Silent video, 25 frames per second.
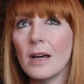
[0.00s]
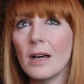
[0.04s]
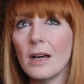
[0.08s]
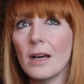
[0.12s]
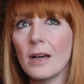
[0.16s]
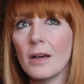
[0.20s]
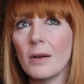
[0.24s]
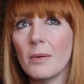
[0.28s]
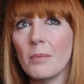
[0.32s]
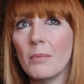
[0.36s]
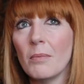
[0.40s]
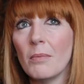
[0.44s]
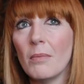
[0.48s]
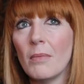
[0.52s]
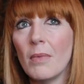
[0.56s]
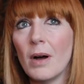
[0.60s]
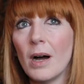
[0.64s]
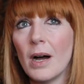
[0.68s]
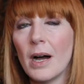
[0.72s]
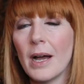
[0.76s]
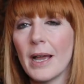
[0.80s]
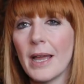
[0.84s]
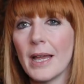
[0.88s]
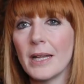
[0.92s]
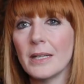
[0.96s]

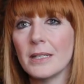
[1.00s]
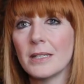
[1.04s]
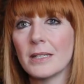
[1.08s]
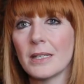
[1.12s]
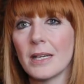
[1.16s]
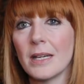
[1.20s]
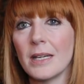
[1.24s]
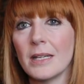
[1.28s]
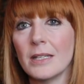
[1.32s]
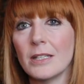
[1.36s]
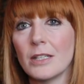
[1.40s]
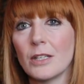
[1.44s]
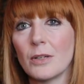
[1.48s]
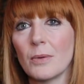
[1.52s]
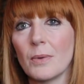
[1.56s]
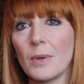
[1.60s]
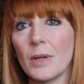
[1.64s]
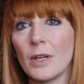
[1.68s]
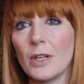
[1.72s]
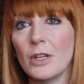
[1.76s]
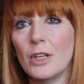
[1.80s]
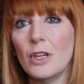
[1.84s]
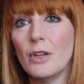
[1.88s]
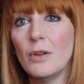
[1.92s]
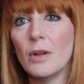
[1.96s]
I enter into
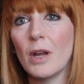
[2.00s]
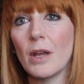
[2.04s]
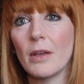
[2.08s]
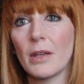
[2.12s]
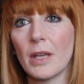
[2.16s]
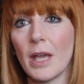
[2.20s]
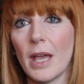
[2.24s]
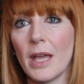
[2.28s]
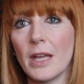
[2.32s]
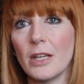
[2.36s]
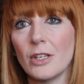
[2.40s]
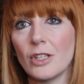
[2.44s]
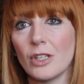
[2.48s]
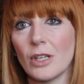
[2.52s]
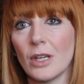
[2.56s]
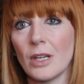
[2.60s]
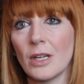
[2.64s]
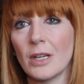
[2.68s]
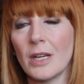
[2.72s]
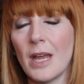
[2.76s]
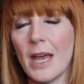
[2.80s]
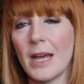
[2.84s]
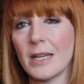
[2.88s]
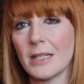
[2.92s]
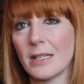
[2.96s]
a new
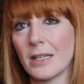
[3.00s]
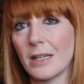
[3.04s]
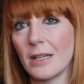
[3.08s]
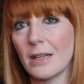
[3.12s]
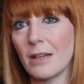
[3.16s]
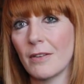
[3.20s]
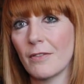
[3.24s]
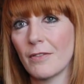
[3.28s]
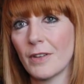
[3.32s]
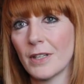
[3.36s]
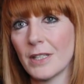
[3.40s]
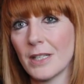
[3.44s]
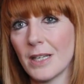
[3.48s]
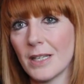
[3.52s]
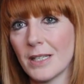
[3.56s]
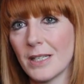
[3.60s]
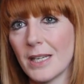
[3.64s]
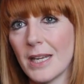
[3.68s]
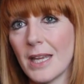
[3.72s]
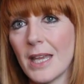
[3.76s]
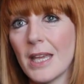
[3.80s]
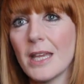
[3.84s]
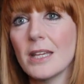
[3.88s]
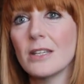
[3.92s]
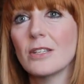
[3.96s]
location, it has a
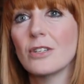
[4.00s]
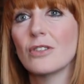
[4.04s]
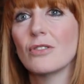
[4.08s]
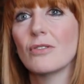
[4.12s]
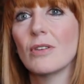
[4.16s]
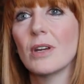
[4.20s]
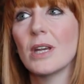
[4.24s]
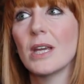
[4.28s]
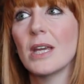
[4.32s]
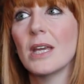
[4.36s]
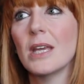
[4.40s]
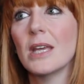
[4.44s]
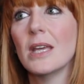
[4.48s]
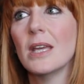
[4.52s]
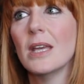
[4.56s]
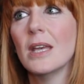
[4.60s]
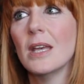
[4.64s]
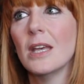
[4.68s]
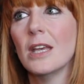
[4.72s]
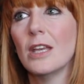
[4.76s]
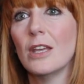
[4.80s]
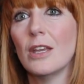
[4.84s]
fantastic history,